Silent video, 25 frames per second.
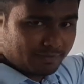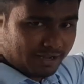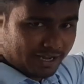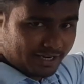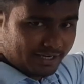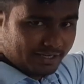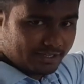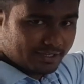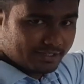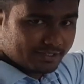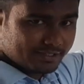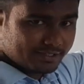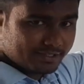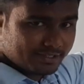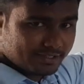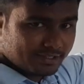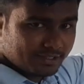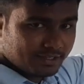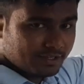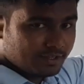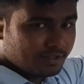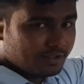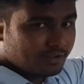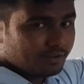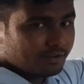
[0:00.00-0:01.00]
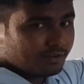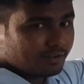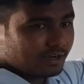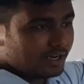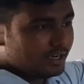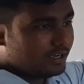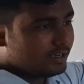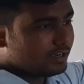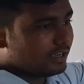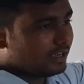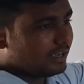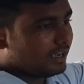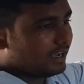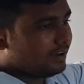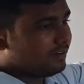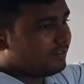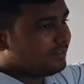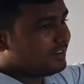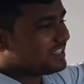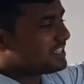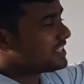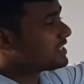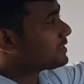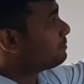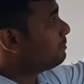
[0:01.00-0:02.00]
minus, right,
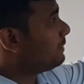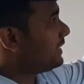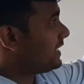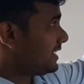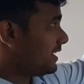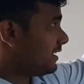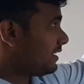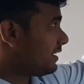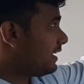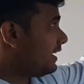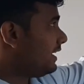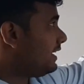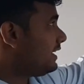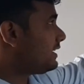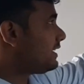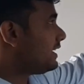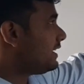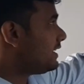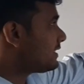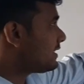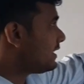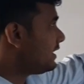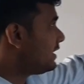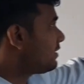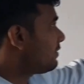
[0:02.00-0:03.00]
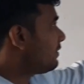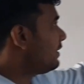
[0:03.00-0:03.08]
and which is bitter in taste, it